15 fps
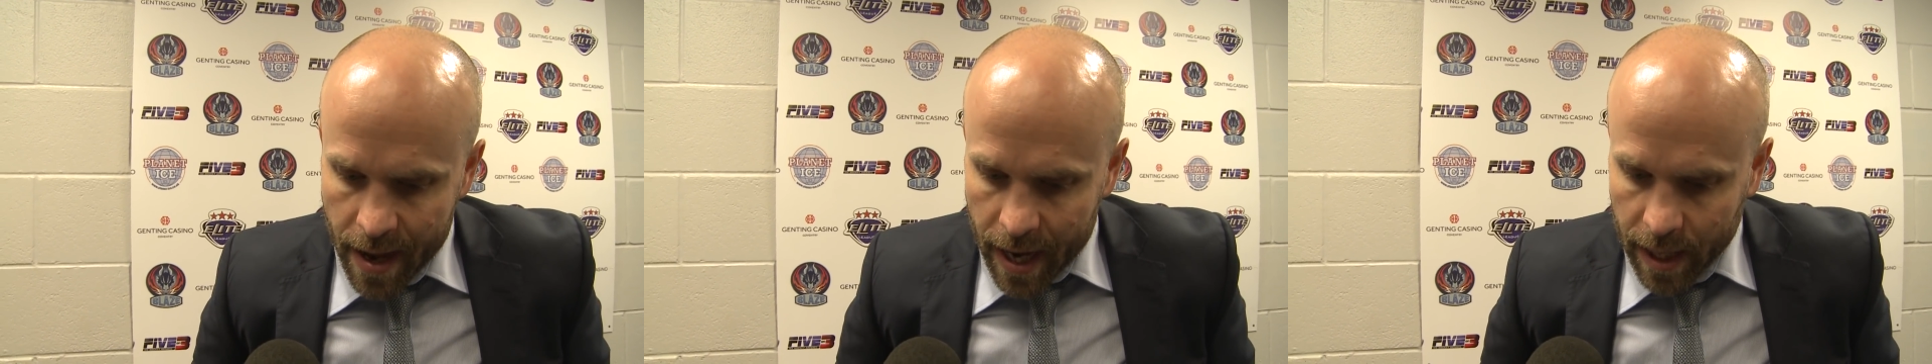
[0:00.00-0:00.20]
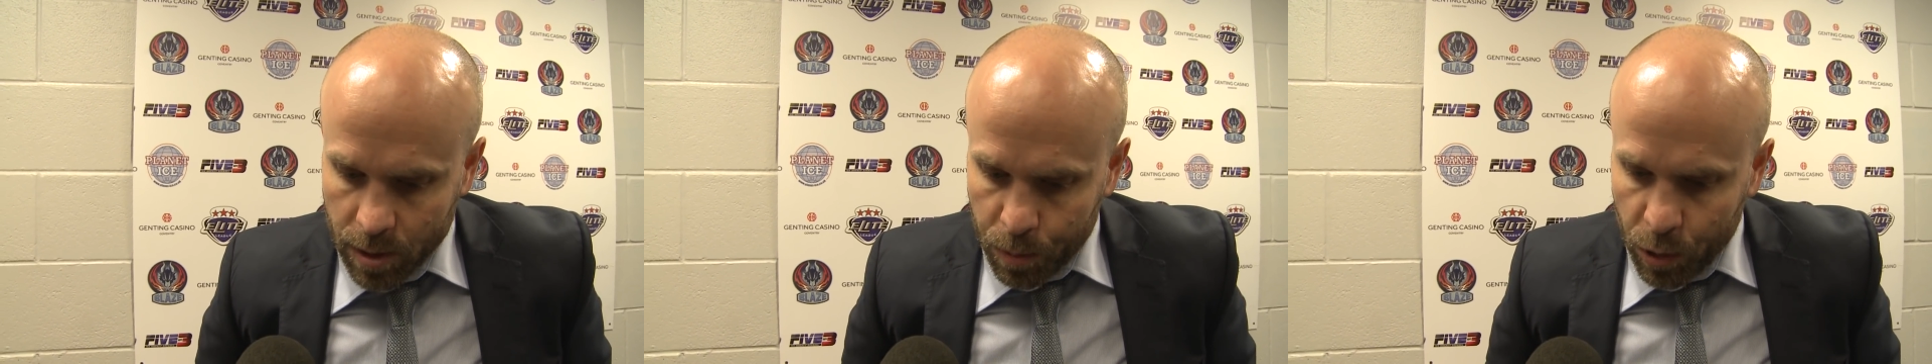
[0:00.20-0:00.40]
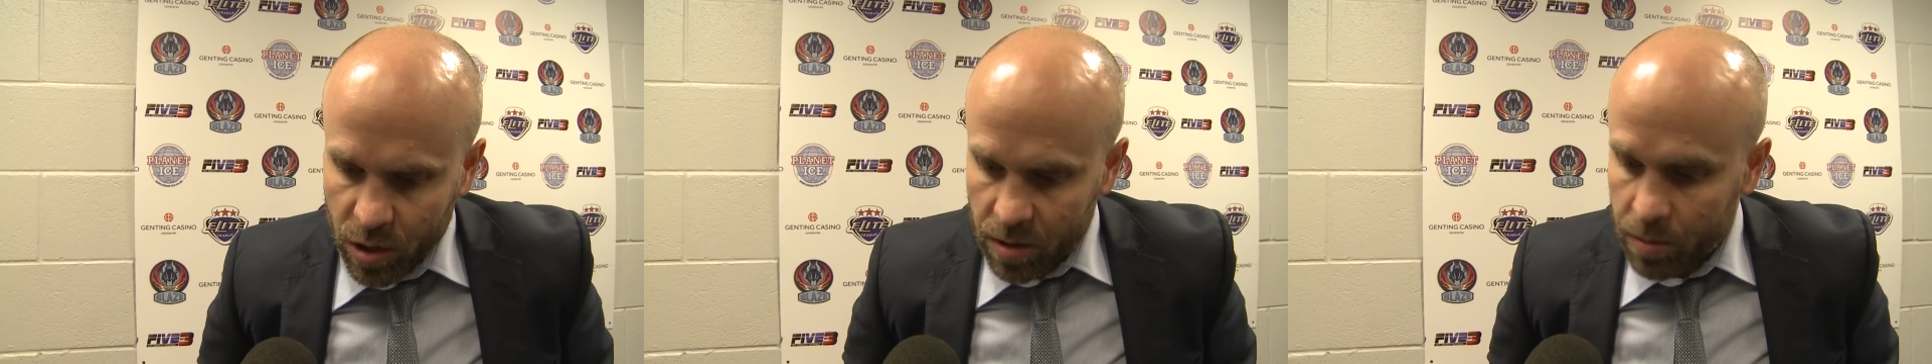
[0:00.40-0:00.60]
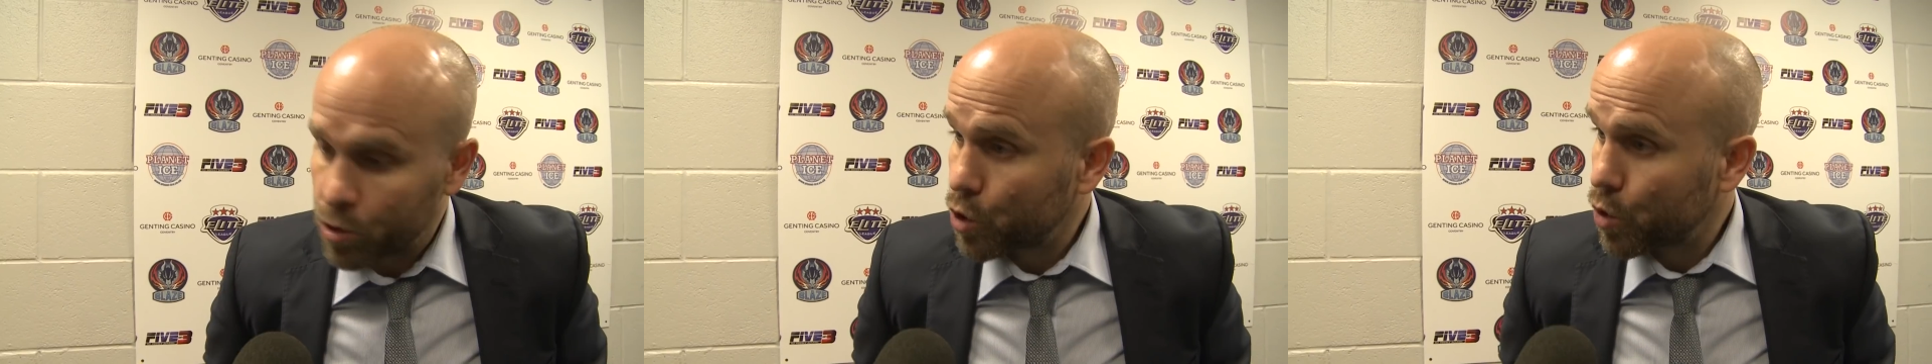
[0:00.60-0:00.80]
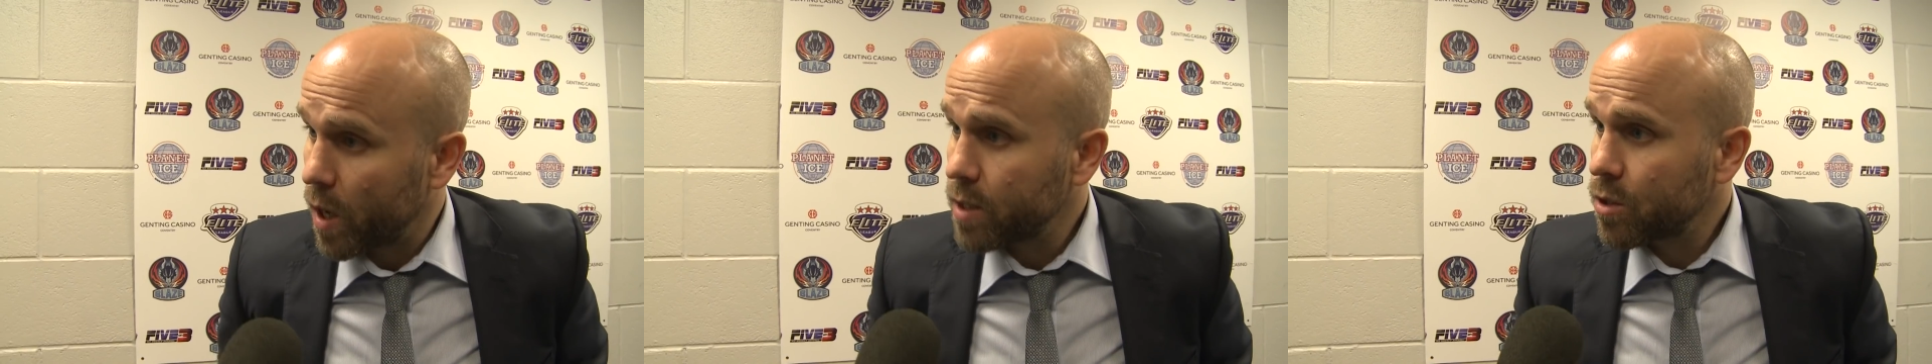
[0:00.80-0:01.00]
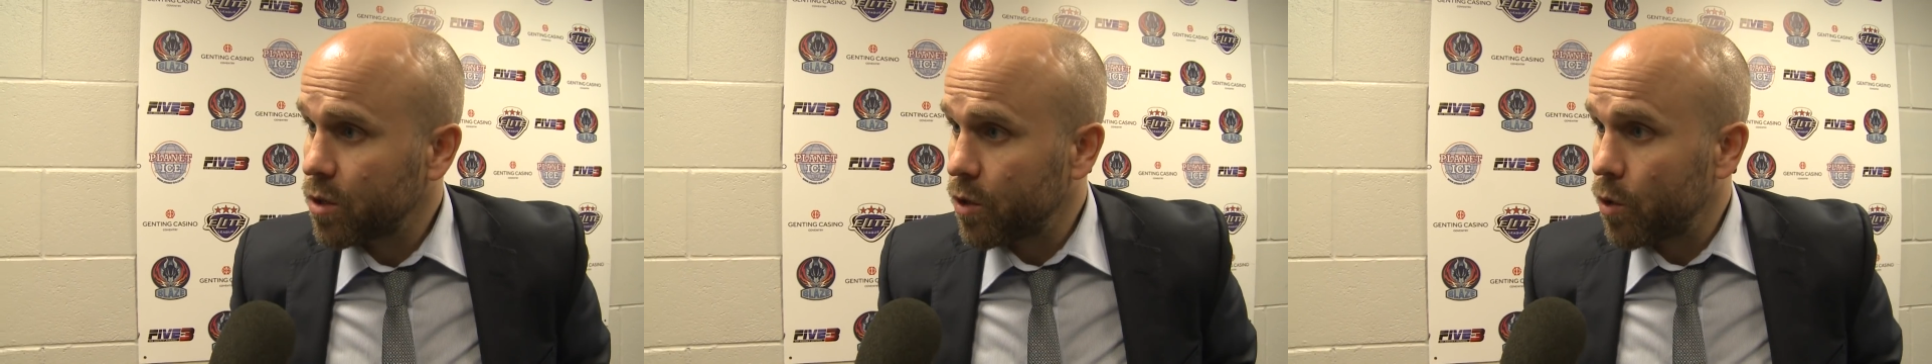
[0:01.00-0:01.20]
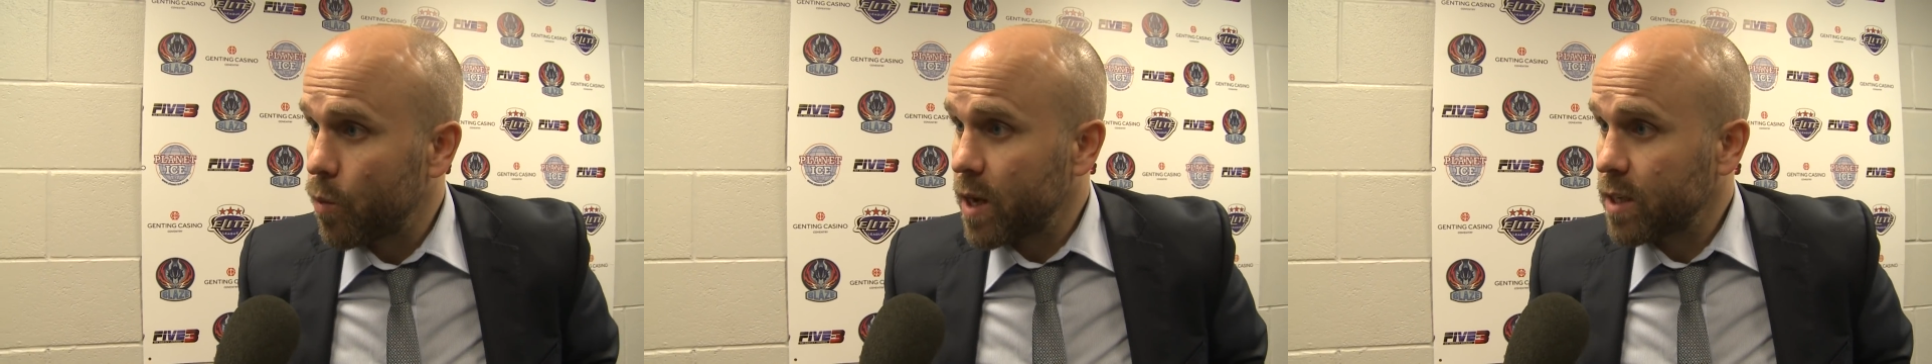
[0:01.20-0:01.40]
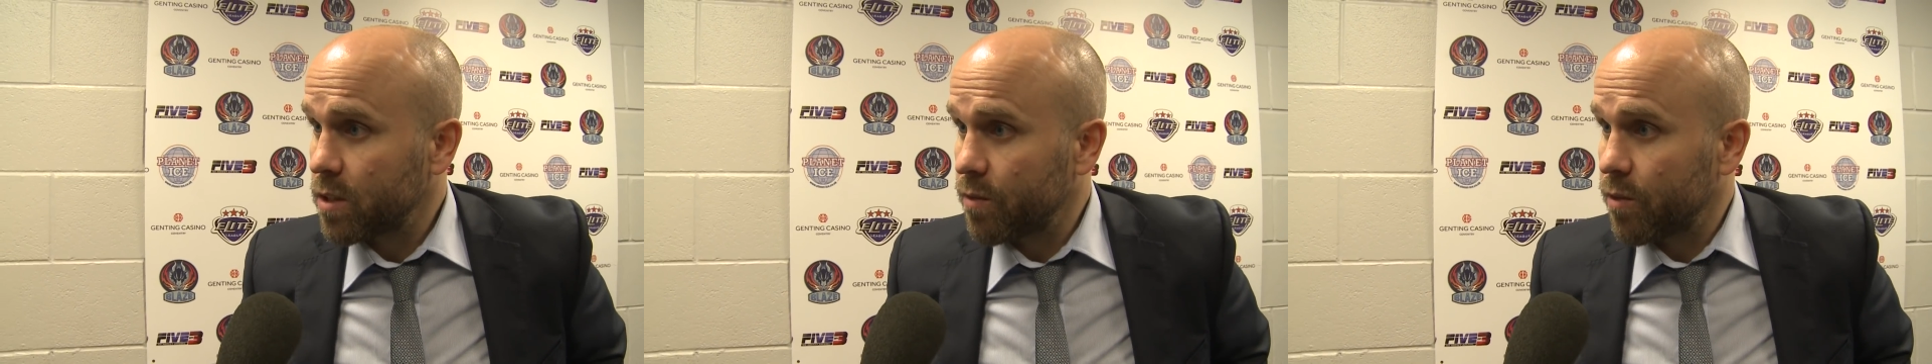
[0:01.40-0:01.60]
has put some stress on the
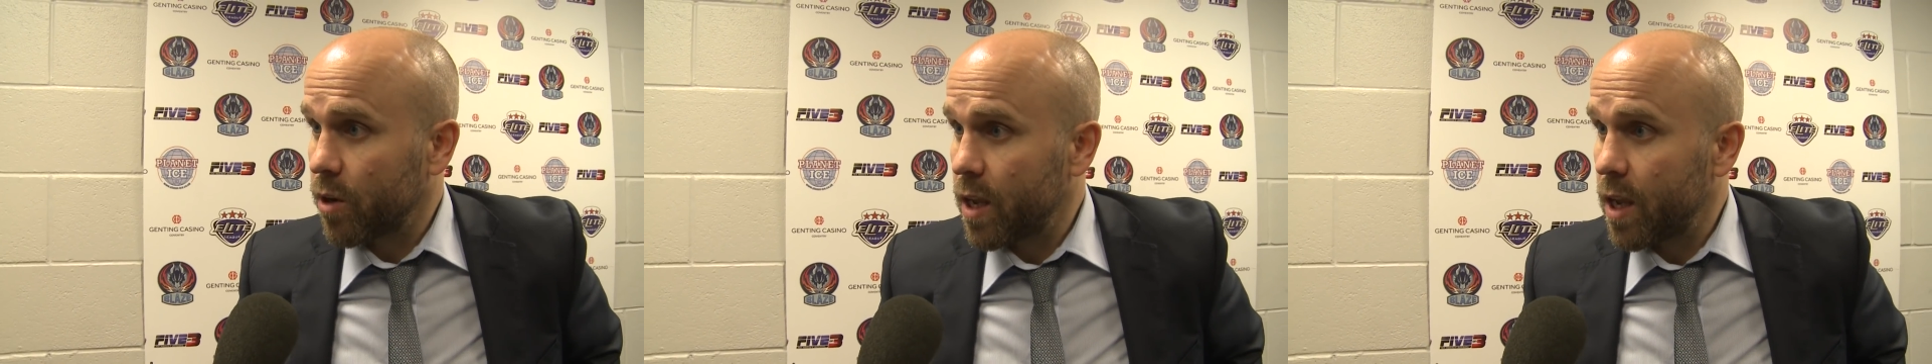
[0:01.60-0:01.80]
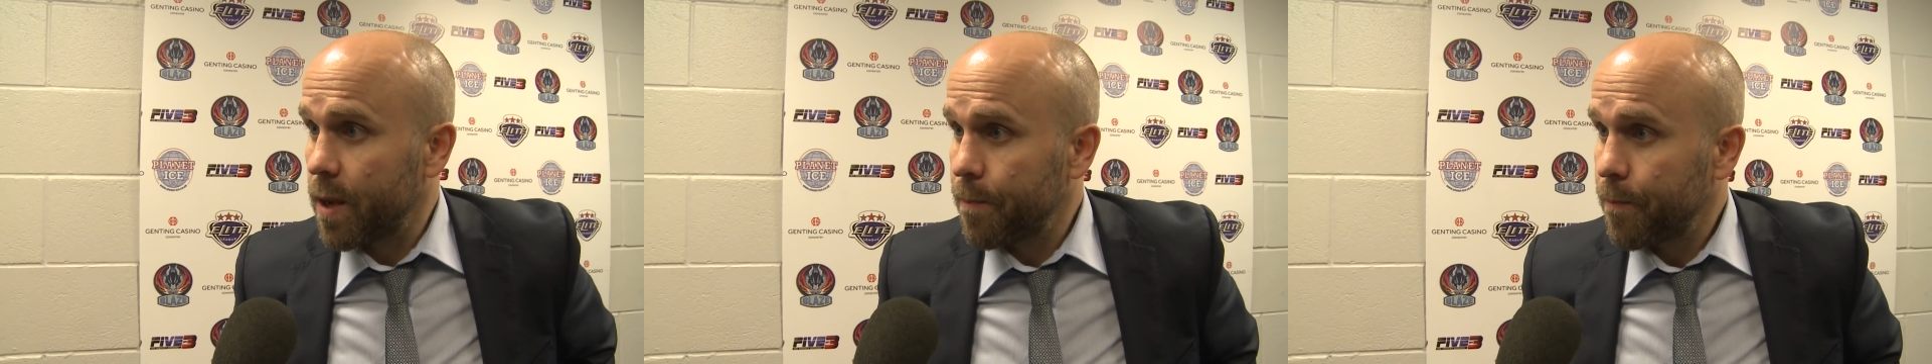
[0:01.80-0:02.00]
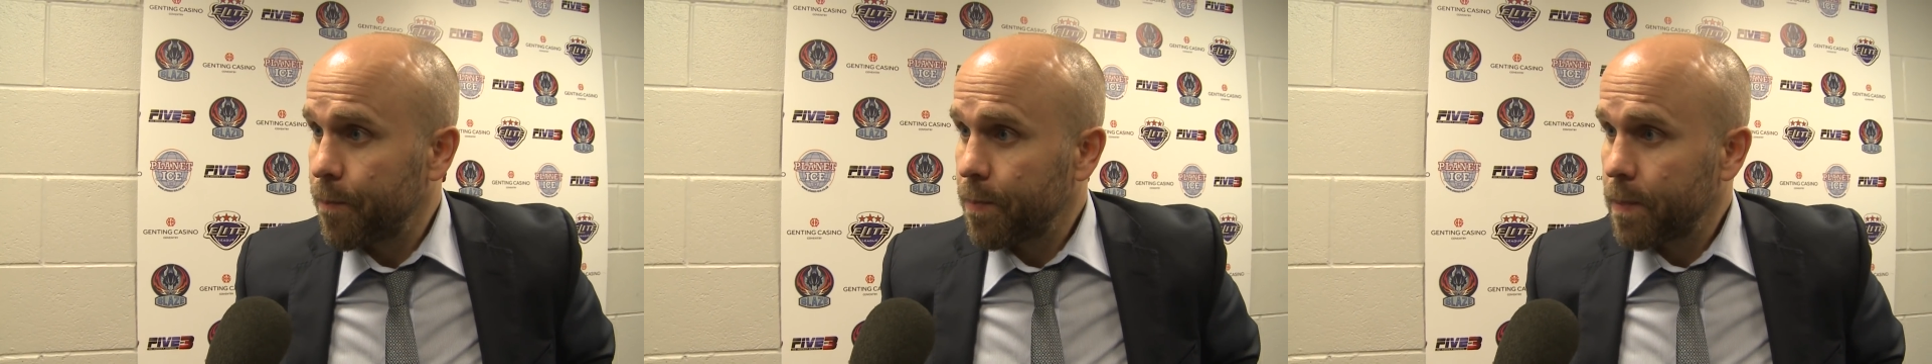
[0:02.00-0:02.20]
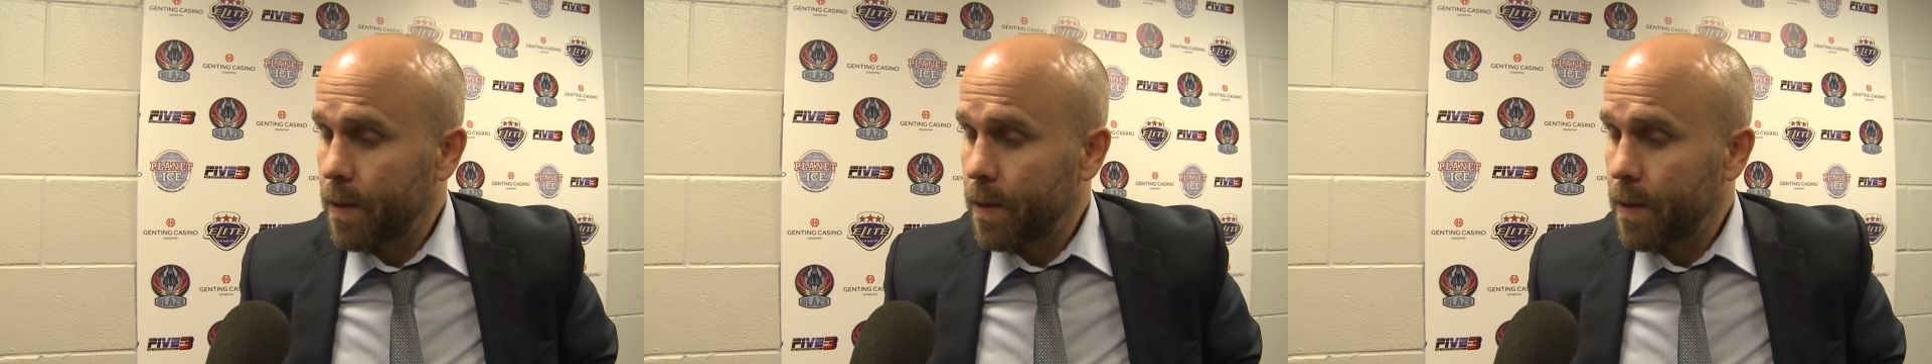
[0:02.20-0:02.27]
rest of our game.